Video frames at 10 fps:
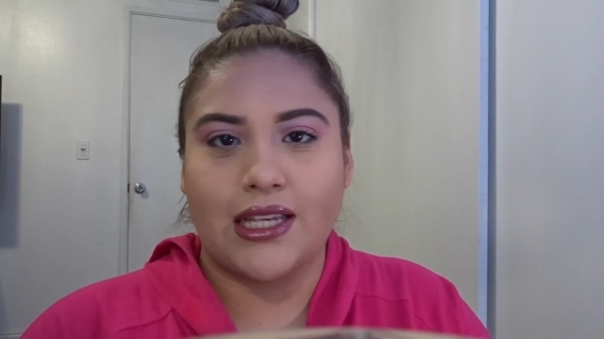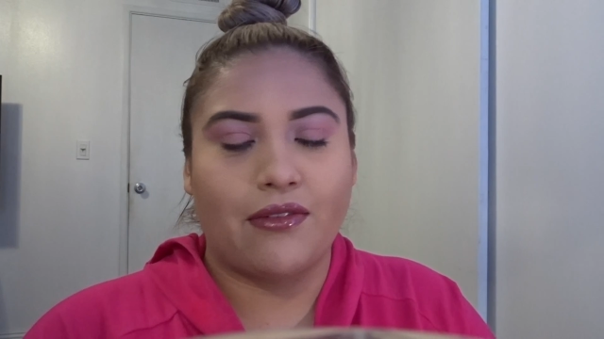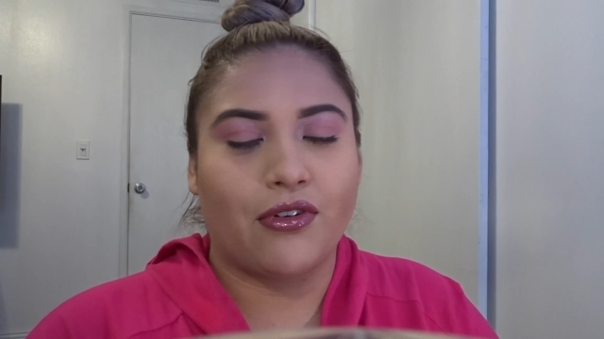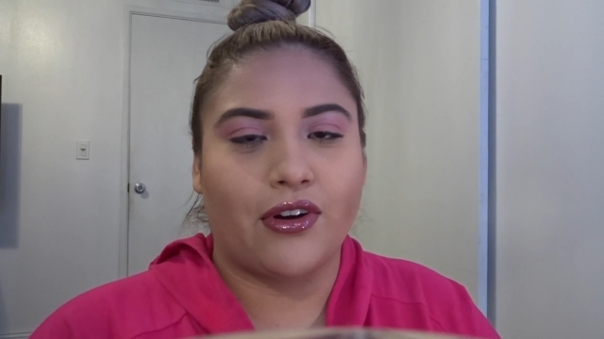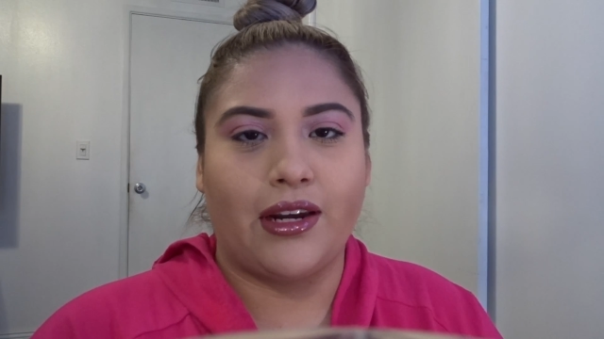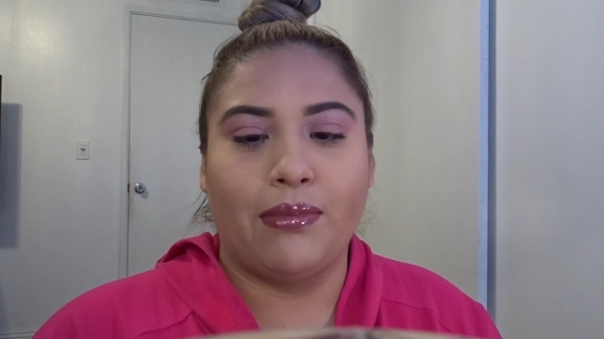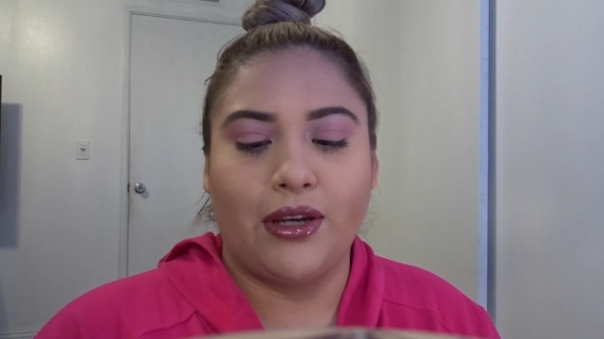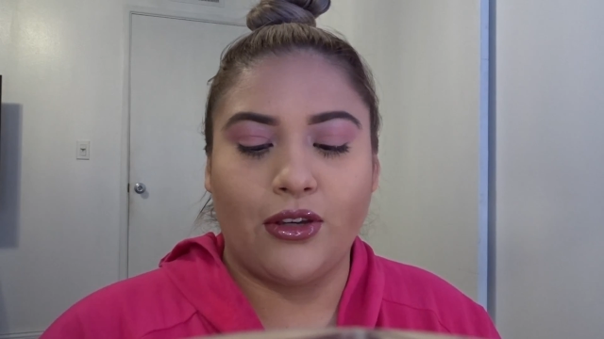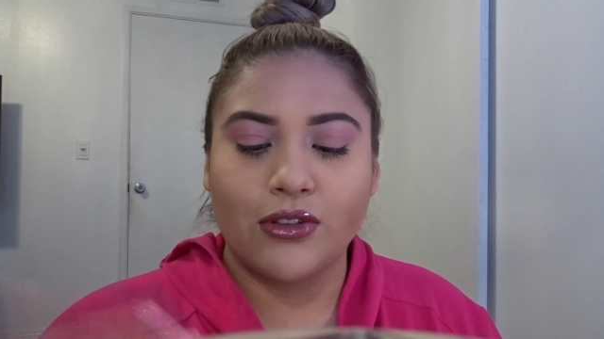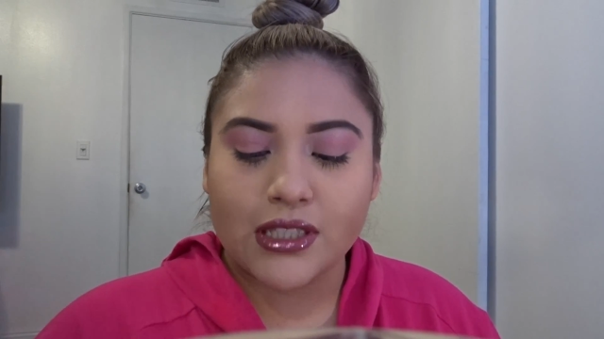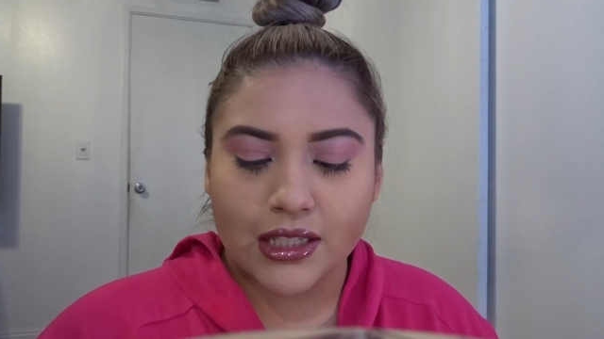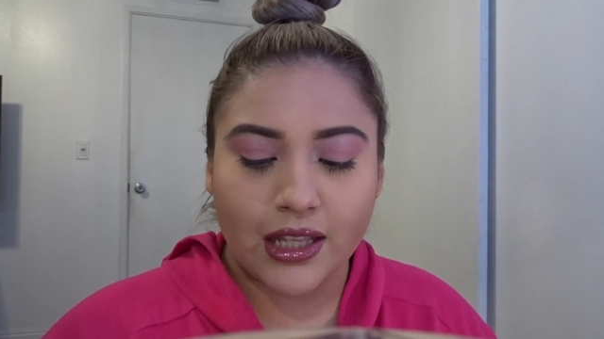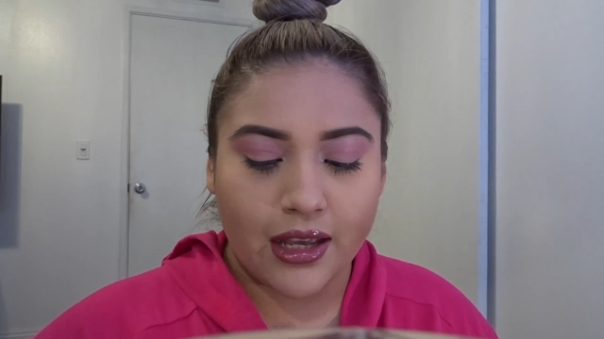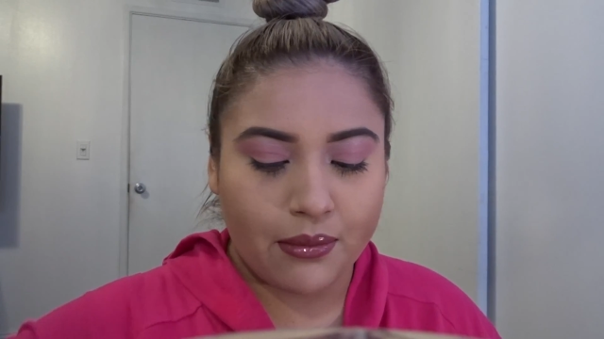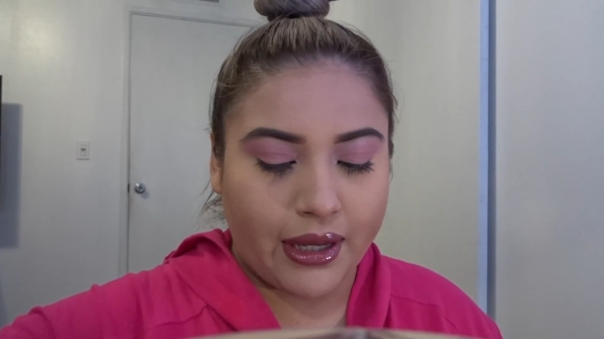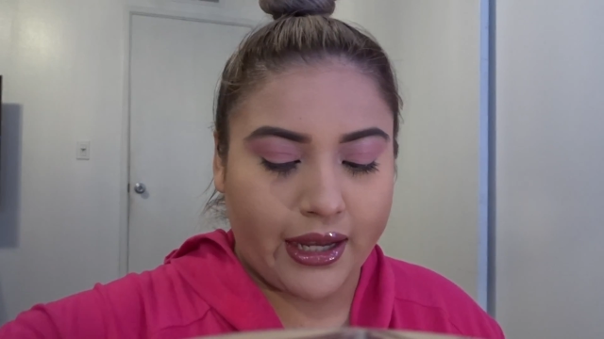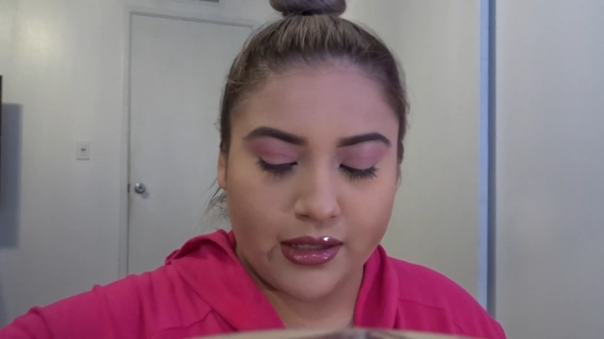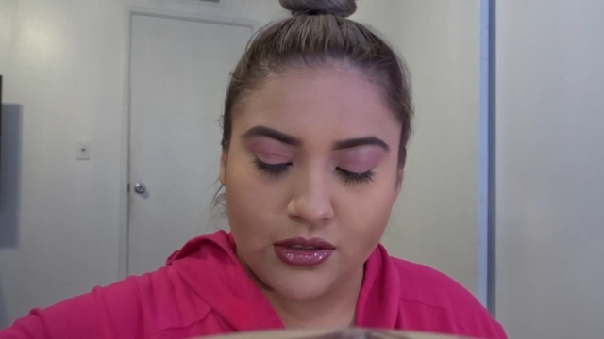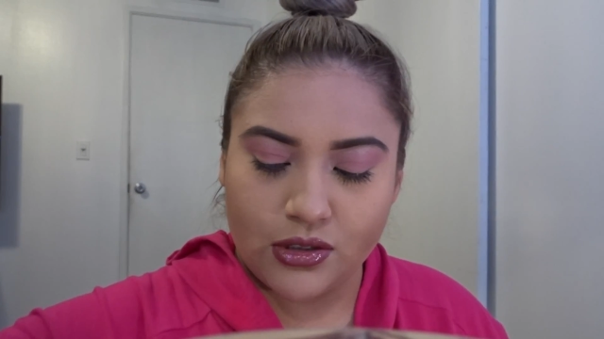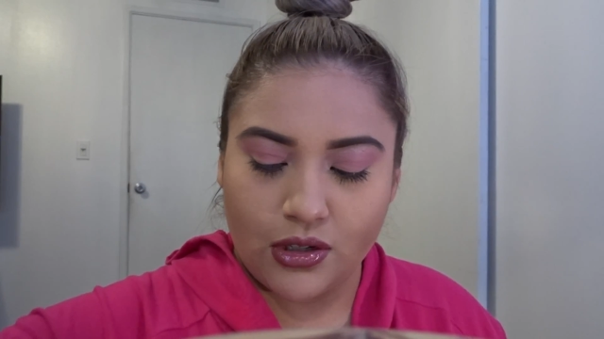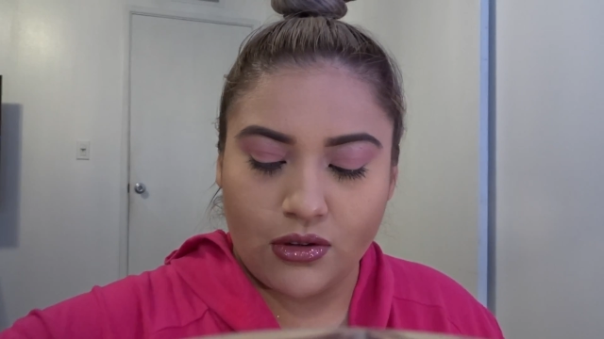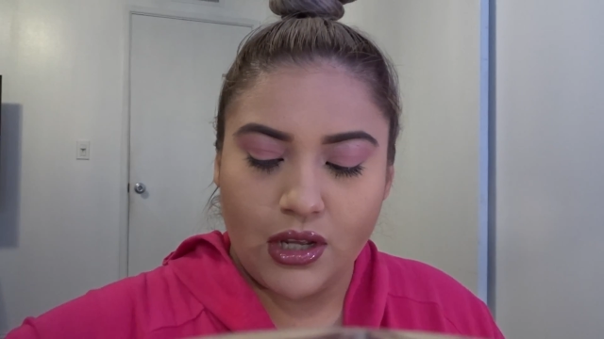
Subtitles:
I've already been using them. And so